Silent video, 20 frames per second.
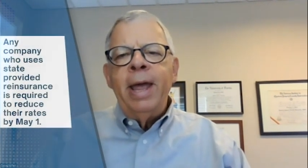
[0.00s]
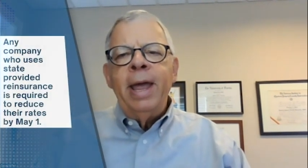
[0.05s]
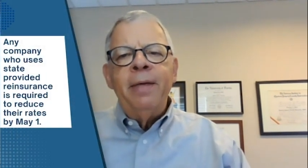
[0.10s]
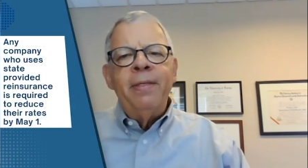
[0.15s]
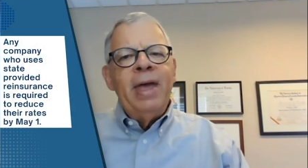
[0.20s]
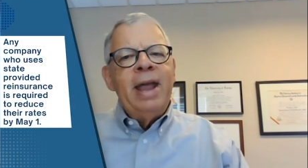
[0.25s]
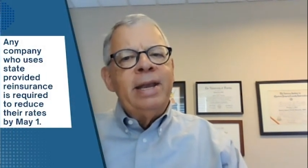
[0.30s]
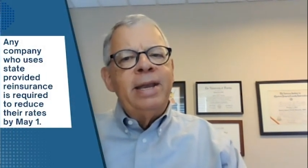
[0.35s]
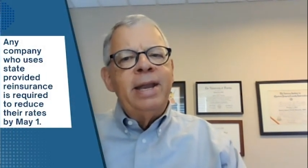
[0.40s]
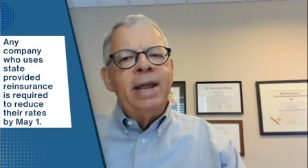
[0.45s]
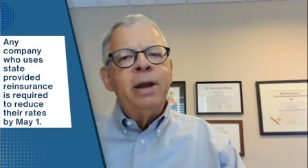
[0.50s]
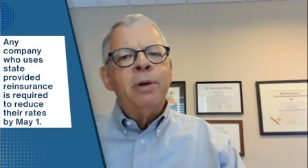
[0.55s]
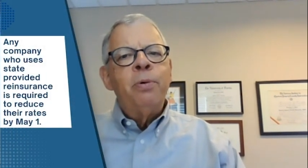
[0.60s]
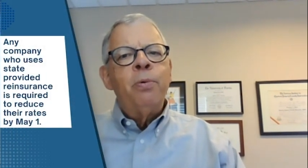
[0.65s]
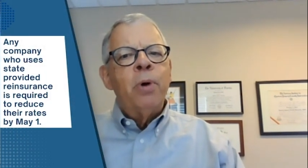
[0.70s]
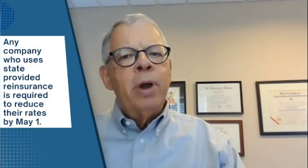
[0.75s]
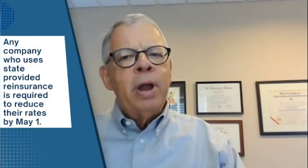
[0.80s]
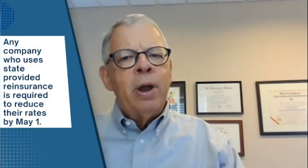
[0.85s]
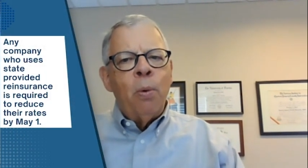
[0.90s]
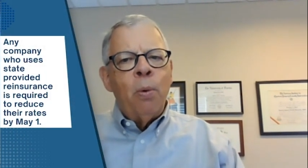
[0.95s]
they did
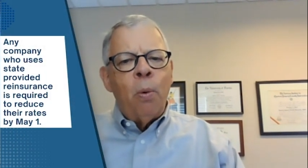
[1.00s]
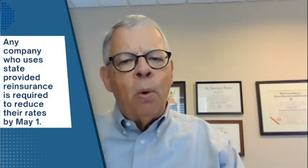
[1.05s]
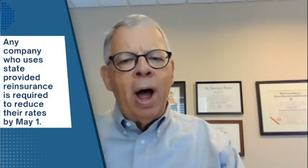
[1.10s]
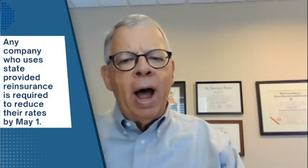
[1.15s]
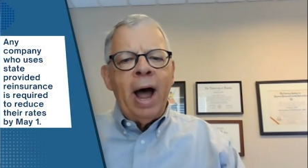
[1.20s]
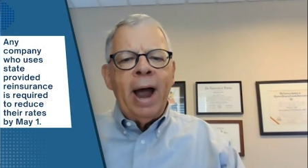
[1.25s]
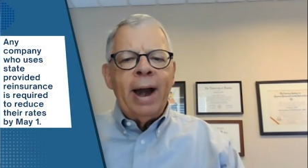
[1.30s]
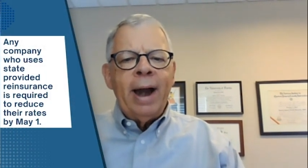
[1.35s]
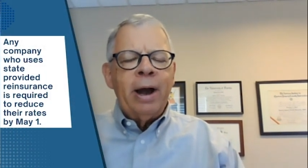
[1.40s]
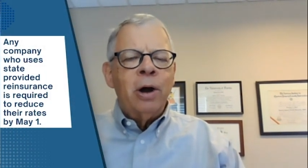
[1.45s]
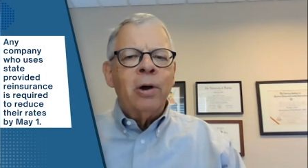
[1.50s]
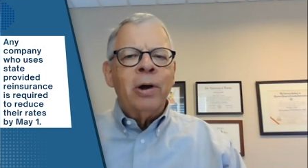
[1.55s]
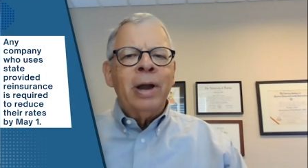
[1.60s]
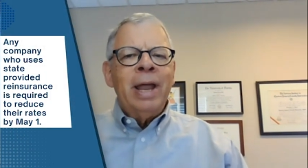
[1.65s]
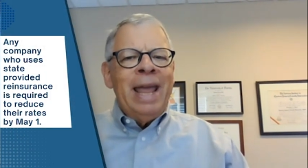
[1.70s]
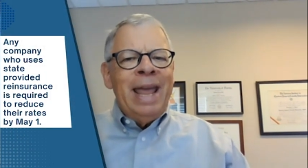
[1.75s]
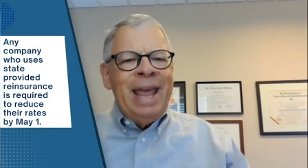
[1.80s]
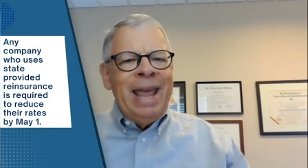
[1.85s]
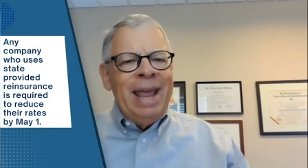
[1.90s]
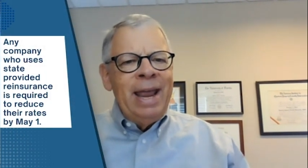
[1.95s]
require
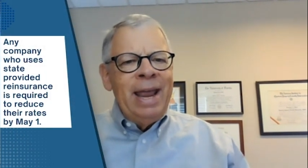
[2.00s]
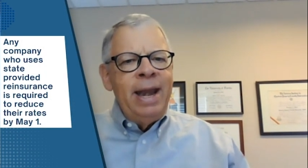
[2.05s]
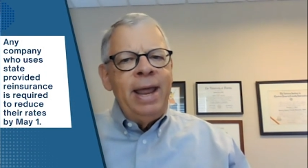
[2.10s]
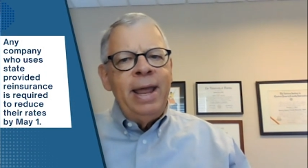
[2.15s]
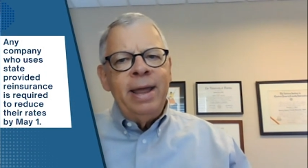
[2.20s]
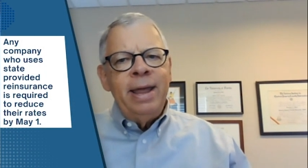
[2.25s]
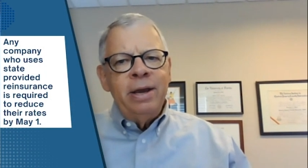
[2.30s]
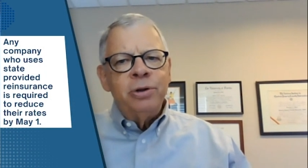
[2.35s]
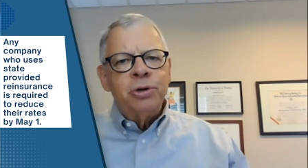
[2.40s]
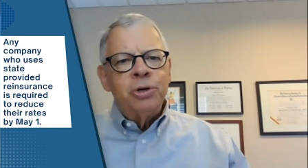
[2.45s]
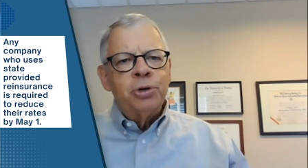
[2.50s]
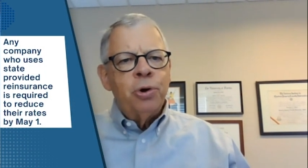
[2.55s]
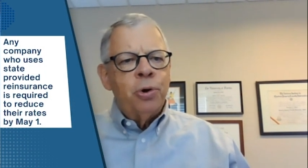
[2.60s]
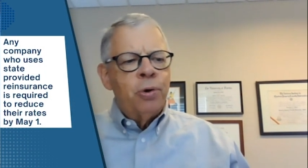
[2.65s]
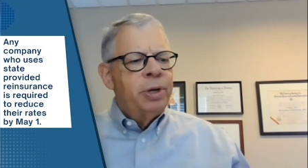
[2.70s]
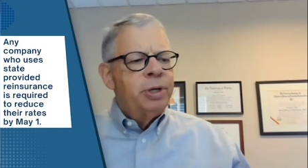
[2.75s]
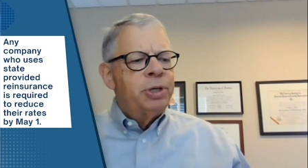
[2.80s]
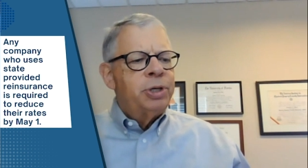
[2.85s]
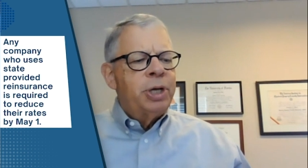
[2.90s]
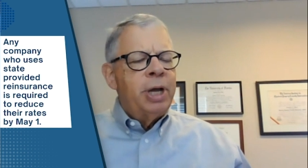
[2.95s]
any
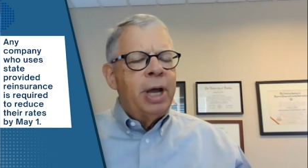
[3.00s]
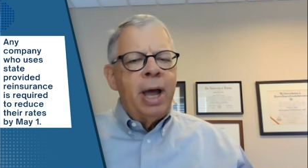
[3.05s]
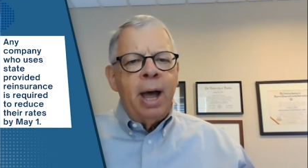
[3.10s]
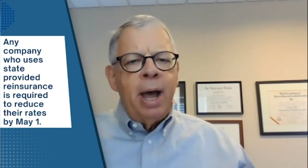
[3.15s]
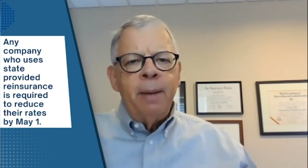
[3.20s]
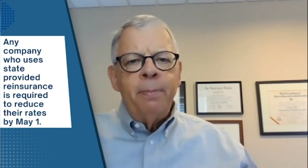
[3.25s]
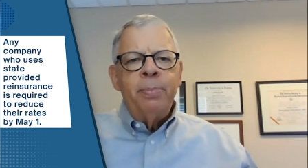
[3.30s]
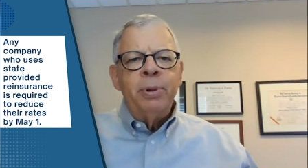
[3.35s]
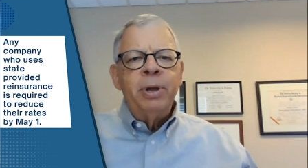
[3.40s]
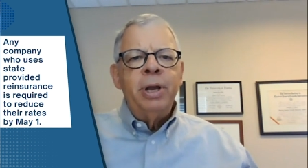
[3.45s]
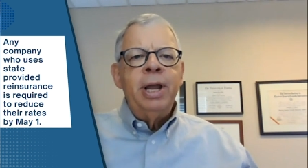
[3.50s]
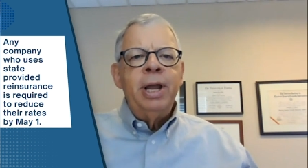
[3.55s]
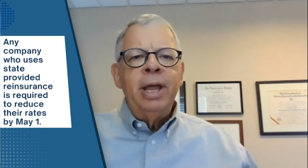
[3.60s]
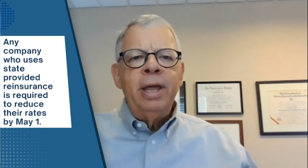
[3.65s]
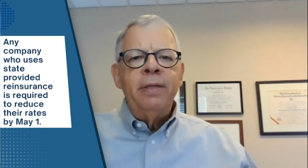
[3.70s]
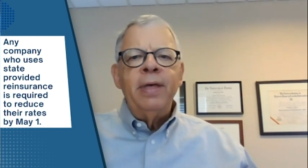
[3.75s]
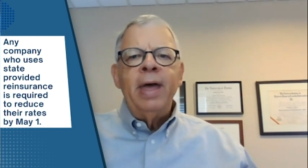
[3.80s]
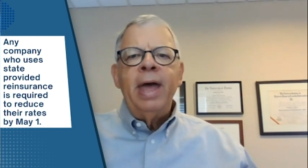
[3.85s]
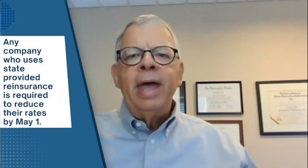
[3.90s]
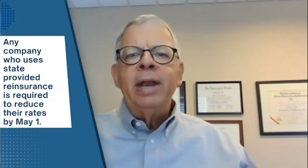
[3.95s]
insurance
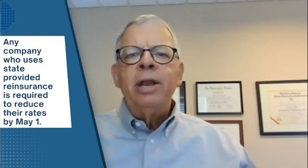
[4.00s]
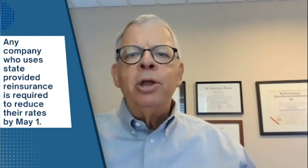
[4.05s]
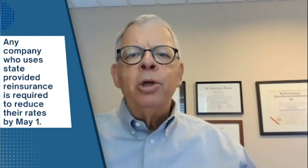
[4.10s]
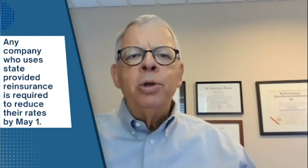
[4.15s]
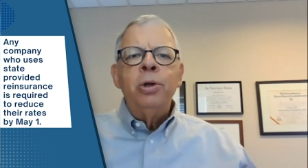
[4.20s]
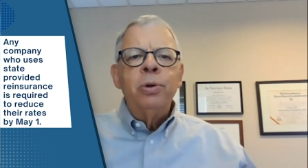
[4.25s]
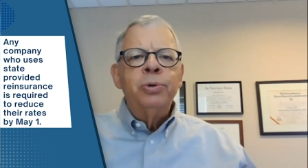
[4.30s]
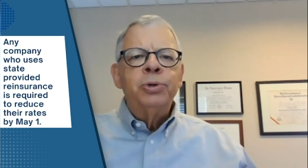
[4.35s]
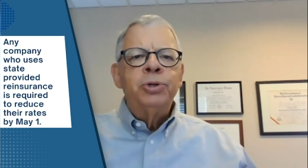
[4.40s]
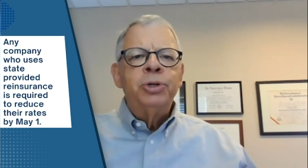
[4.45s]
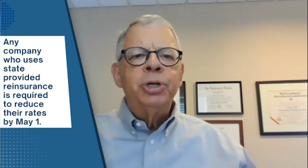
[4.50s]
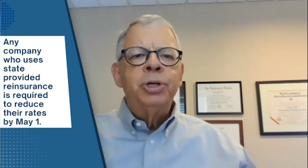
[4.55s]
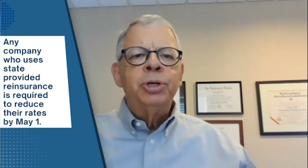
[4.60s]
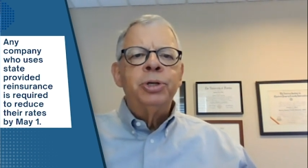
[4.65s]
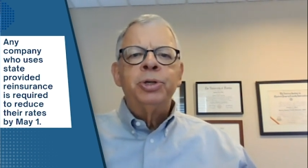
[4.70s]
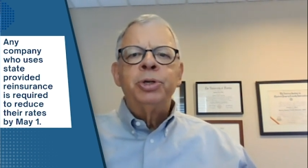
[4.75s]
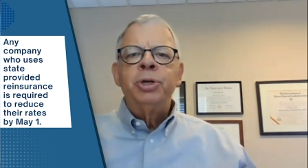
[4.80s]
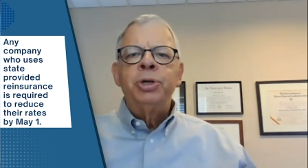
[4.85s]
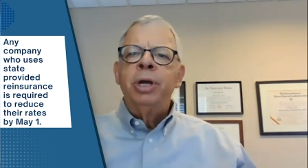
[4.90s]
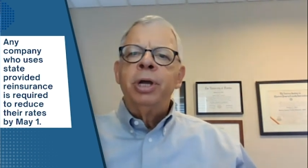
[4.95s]
company that
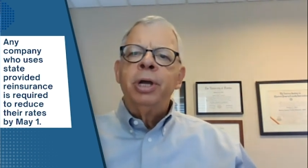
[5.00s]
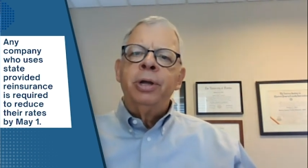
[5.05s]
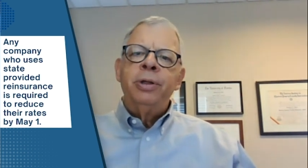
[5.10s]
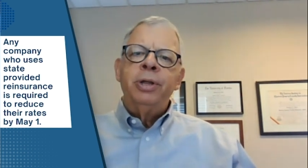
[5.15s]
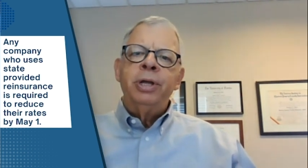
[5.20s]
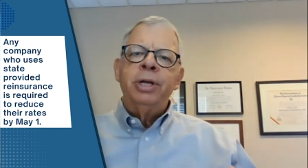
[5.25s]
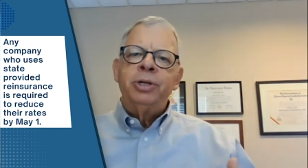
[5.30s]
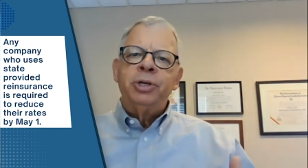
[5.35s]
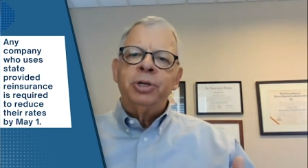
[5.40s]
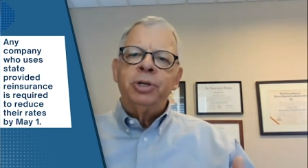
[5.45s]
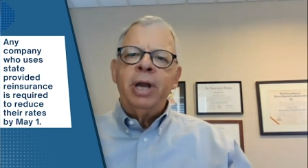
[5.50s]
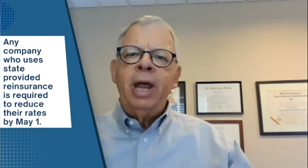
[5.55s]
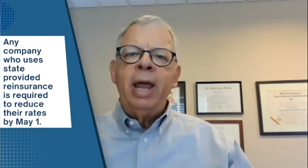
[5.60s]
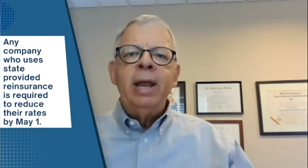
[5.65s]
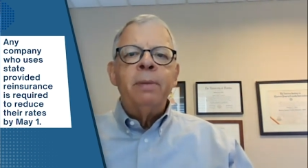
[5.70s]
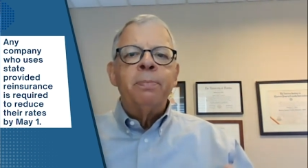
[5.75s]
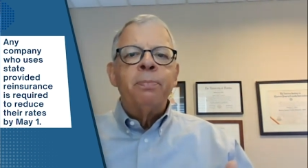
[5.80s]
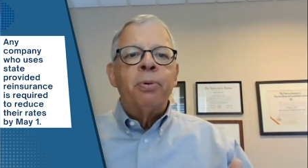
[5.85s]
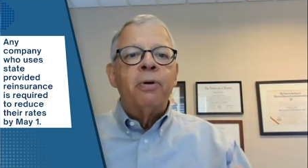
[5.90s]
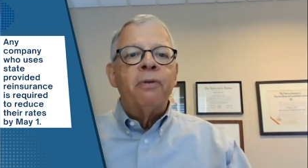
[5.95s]
uses the
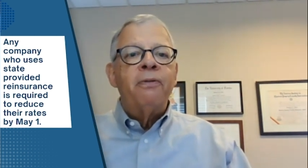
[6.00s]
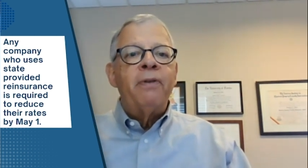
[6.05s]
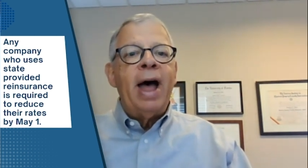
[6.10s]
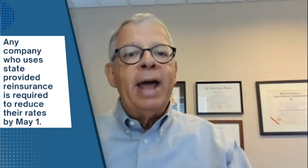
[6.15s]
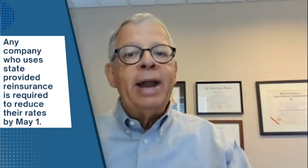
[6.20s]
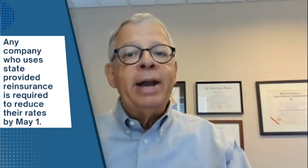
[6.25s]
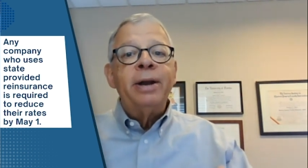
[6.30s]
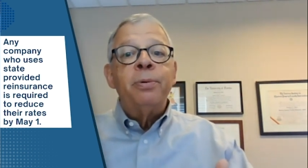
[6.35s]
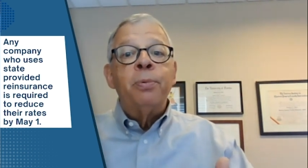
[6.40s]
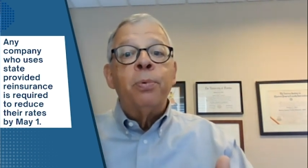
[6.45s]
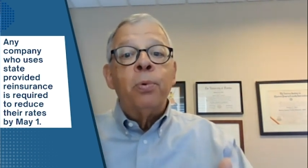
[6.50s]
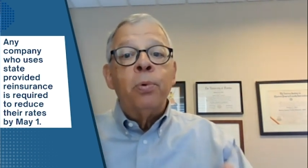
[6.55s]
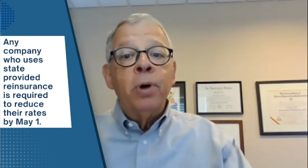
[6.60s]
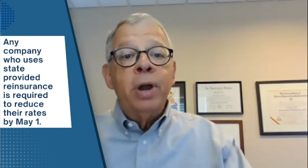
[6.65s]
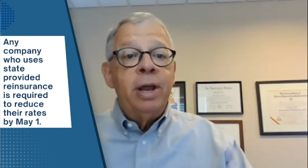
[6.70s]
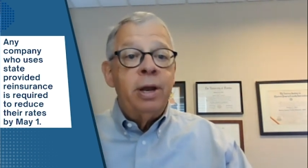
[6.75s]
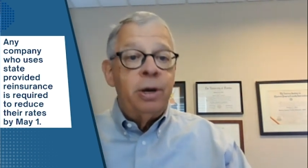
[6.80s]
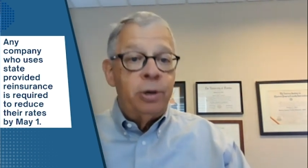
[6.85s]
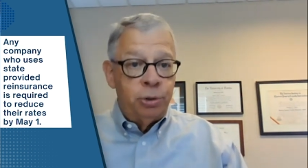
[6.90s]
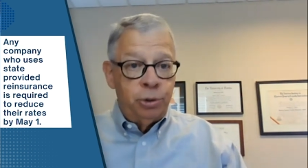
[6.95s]
state provided
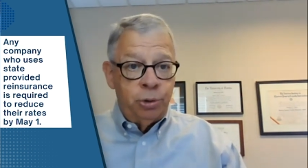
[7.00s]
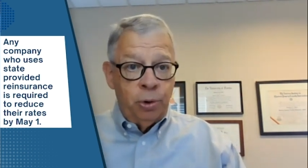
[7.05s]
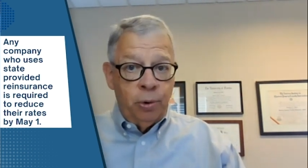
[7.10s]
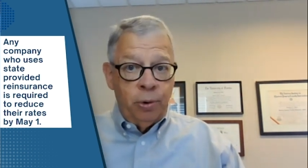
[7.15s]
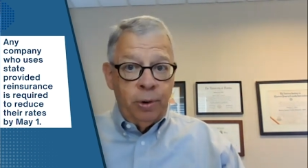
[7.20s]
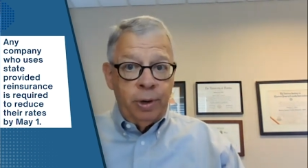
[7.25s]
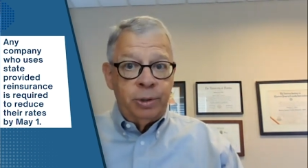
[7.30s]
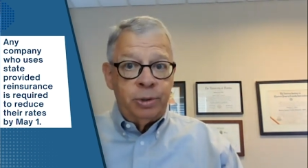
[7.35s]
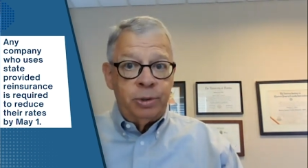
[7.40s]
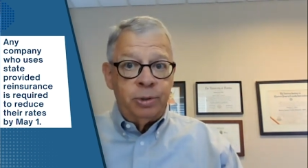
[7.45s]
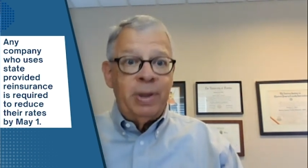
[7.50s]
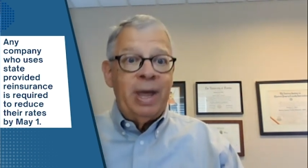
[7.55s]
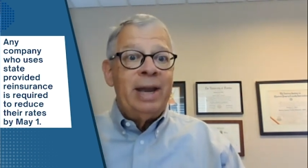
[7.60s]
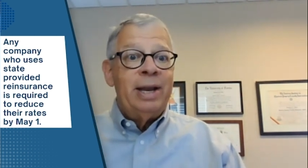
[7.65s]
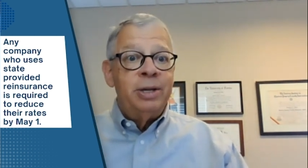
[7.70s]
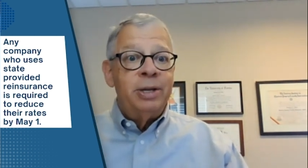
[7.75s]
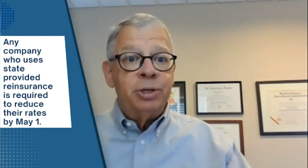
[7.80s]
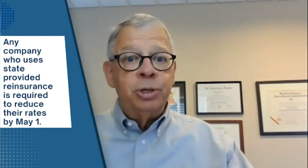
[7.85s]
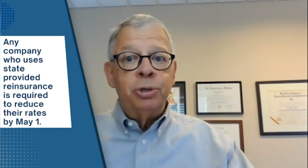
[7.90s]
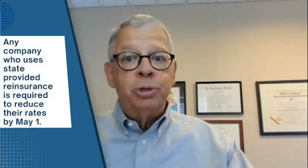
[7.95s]
reinsurance,
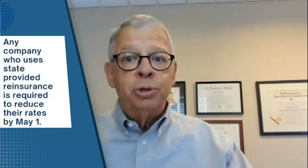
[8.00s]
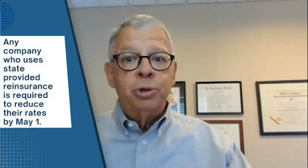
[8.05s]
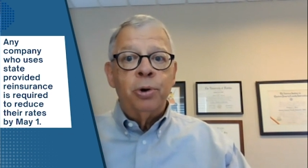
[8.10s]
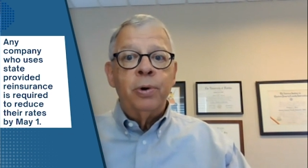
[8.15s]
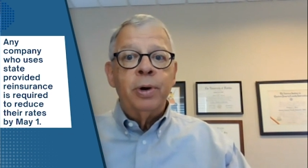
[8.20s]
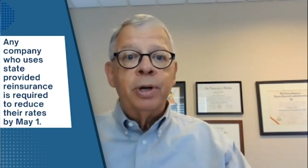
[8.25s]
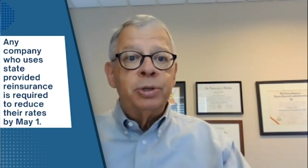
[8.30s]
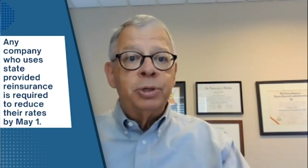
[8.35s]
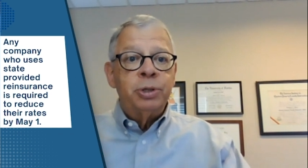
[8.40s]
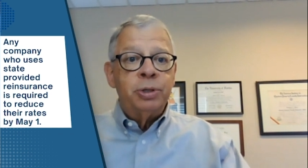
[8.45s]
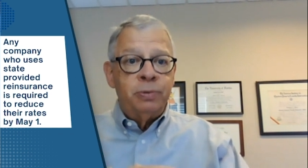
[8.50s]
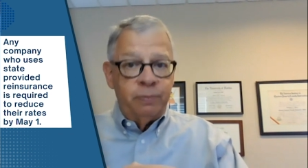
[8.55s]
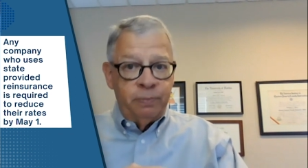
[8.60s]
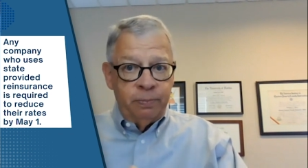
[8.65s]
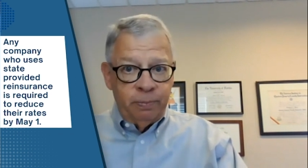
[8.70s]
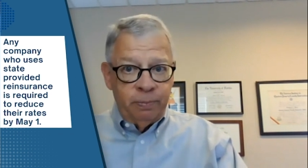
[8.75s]
that is, insurance